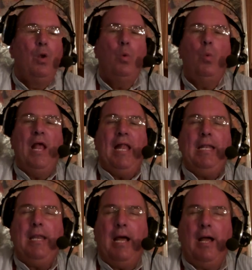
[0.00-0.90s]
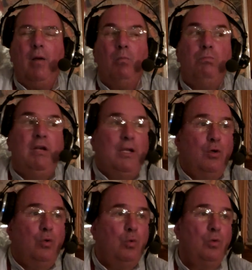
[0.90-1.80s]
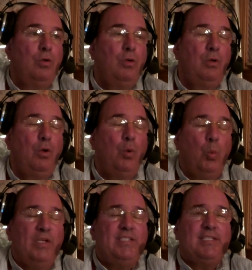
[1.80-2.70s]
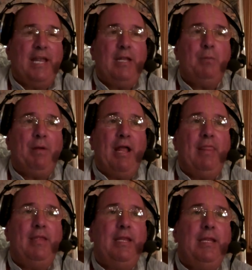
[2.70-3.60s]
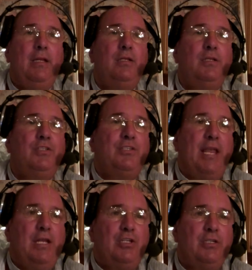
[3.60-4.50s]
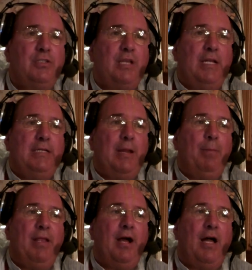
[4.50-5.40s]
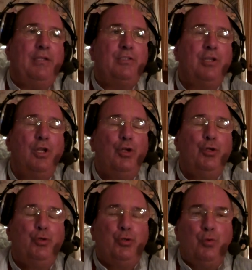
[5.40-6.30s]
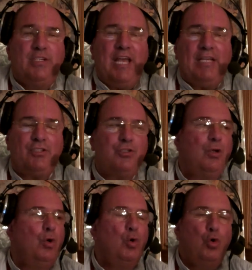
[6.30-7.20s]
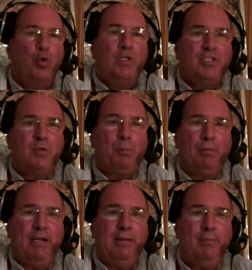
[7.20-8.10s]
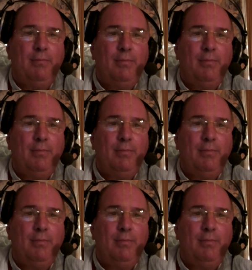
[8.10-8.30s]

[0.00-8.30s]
when Bhrigu was sent by the sages and demigods to test who is supreme.